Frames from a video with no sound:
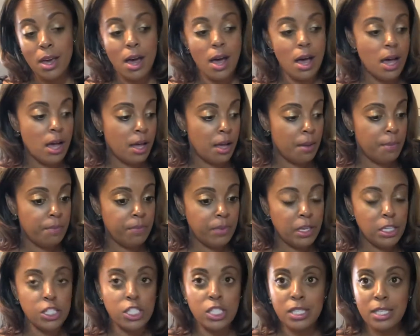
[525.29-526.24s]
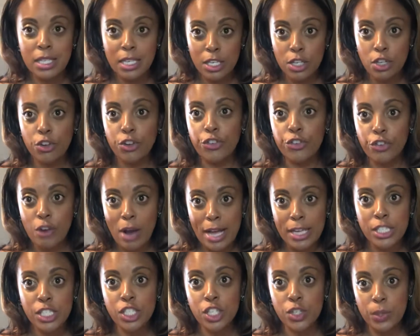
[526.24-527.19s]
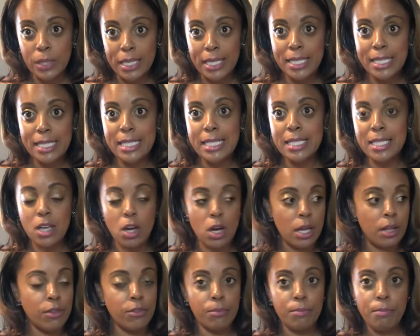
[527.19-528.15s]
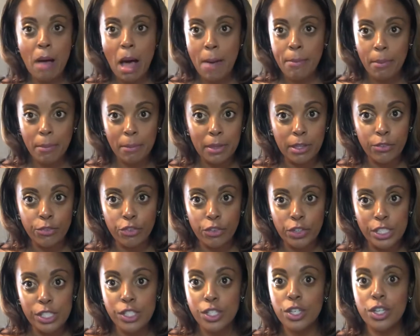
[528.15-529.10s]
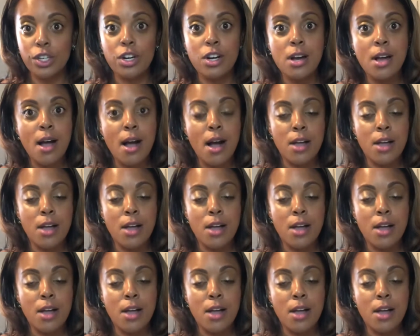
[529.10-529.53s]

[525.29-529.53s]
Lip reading: and just get your fresh greens, pop them in the freezer.